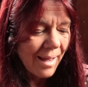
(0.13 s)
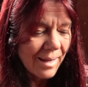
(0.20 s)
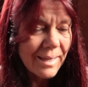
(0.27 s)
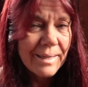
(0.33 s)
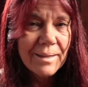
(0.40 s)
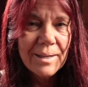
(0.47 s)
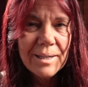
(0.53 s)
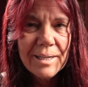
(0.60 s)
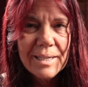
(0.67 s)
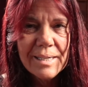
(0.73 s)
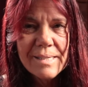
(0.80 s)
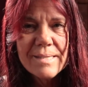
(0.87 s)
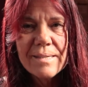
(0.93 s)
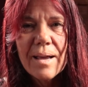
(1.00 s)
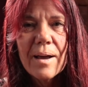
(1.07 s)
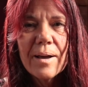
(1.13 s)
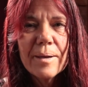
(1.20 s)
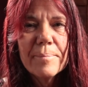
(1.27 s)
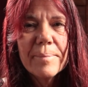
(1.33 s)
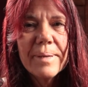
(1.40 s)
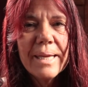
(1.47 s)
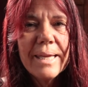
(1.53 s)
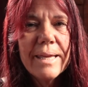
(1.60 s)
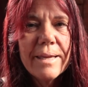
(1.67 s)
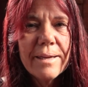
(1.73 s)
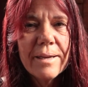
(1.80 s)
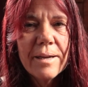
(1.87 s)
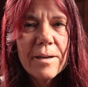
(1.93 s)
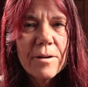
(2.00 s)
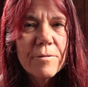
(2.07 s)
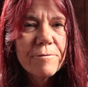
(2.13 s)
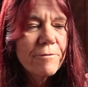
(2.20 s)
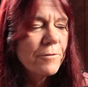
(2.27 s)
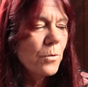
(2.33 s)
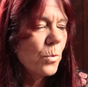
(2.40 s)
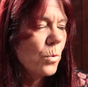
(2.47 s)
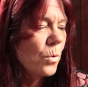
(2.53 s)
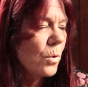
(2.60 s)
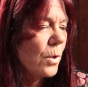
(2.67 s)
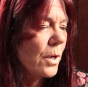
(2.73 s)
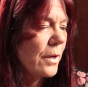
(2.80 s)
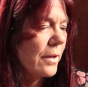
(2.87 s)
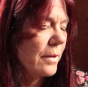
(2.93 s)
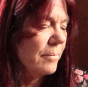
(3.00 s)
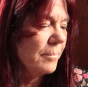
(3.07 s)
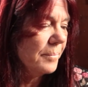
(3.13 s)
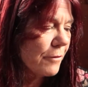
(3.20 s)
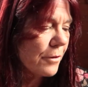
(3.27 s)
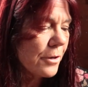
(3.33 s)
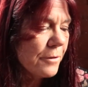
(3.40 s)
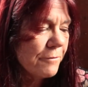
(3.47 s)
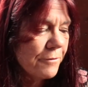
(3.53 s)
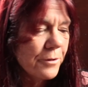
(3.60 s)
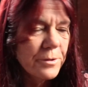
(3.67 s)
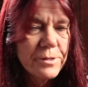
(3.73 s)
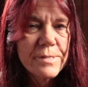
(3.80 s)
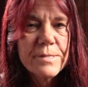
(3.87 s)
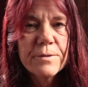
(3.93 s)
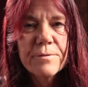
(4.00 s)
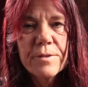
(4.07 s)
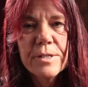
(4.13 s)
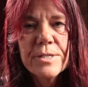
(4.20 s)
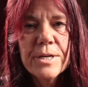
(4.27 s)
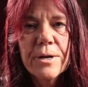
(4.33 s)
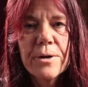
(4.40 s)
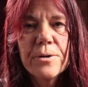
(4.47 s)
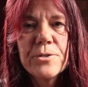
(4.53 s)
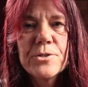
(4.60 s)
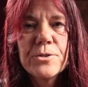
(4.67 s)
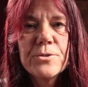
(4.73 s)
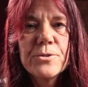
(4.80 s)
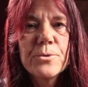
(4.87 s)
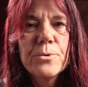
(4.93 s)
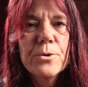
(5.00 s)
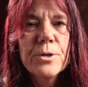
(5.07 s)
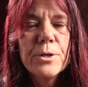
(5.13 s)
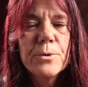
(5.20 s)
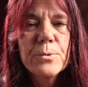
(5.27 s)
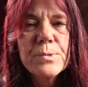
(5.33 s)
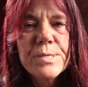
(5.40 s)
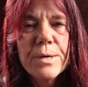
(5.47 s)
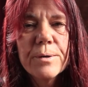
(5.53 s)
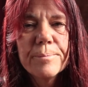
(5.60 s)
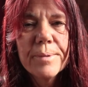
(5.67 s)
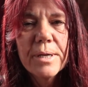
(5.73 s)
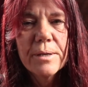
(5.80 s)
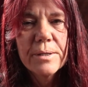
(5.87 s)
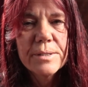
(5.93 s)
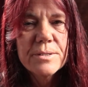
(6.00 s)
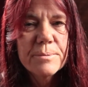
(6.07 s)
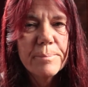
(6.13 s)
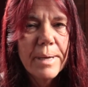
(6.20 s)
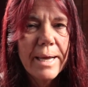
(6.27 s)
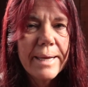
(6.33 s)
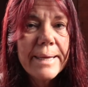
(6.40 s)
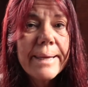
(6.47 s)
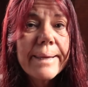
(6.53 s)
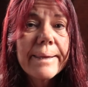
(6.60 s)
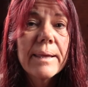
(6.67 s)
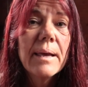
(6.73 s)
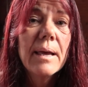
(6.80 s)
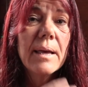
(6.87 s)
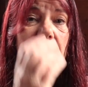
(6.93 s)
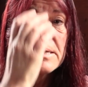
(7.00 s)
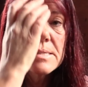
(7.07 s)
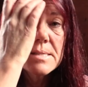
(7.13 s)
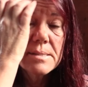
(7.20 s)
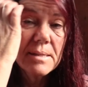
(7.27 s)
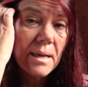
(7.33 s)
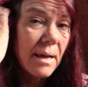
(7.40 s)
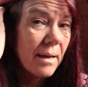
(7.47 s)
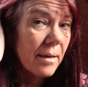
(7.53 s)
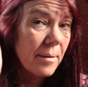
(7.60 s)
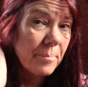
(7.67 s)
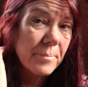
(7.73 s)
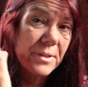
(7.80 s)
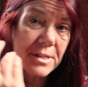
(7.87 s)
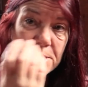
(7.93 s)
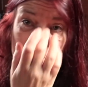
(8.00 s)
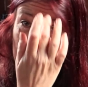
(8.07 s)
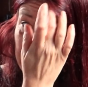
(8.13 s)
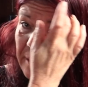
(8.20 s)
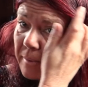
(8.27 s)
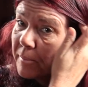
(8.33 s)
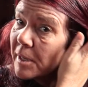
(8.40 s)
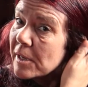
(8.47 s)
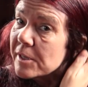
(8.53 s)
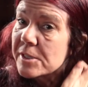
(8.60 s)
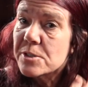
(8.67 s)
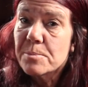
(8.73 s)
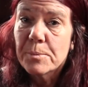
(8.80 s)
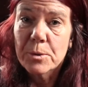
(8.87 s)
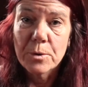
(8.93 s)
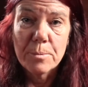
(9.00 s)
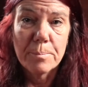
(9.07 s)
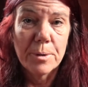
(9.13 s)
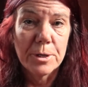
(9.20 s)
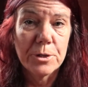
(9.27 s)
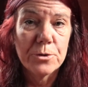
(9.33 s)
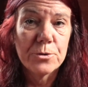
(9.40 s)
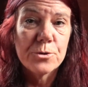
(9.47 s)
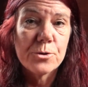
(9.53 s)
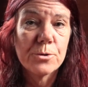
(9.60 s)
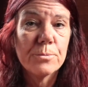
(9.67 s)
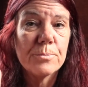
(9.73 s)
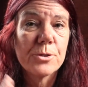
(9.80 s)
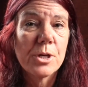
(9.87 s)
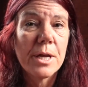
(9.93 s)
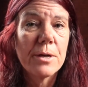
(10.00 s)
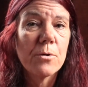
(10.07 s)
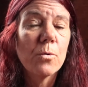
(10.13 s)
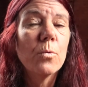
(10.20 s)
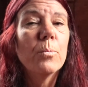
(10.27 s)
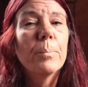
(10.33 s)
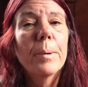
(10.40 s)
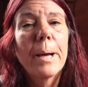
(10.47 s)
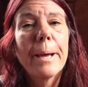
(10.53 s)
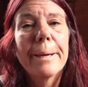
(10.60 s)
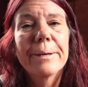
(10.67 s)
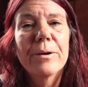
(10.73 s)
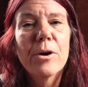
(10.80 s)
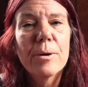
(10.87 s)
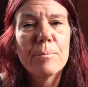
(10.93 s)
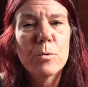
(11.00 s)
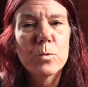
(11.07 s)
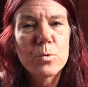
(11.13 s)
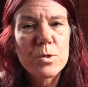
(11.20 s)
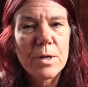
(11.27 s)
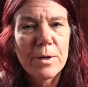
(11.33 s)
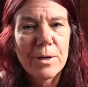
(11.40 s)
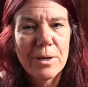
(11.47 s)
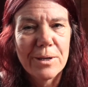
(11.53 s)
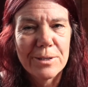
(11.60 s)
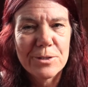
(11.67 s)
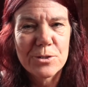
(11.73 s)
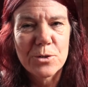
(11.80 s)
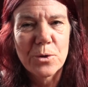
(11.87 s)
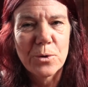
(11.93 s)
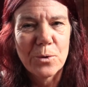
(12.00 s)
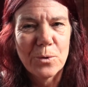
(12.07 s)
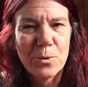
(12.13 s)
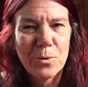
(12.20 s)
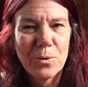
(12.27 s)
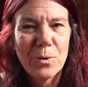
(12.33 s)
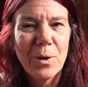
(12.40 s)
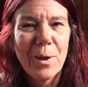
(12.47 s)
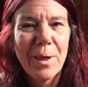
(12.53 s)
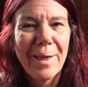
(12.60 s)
Hi guys, I'm here for the very first of the tarot tutorials I'm going to make. This one I'm going to put on my YouTube channel, but I'm also going to